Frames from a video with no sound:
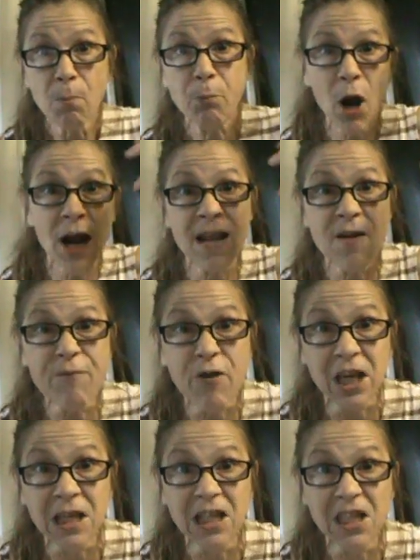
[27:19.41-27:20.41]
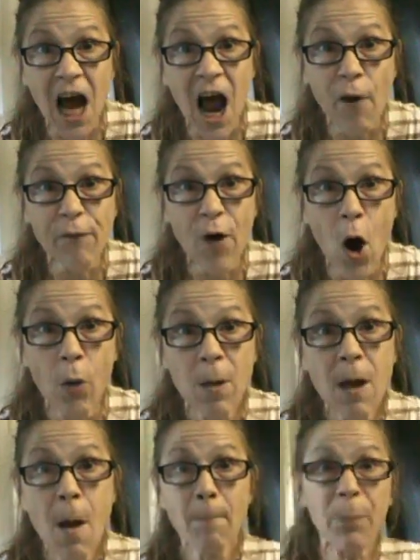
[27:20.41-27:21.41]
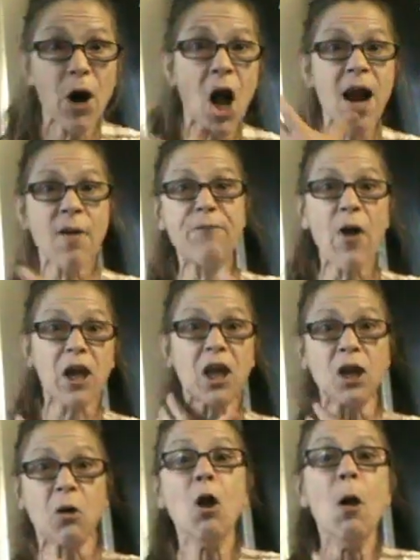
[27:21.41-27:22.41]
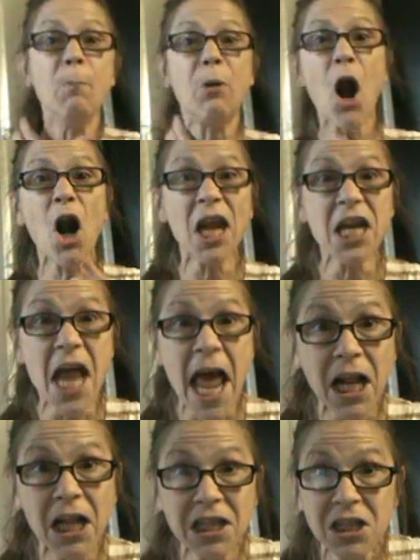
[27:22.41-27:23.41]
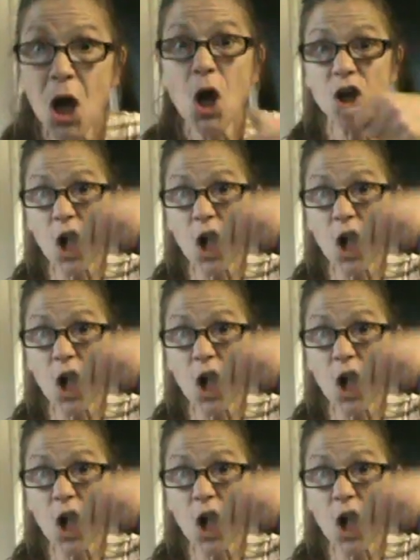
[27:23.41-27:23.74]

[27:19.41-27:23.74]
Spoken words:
put in a freaking styrofoam, put on a fucking pearly necklace,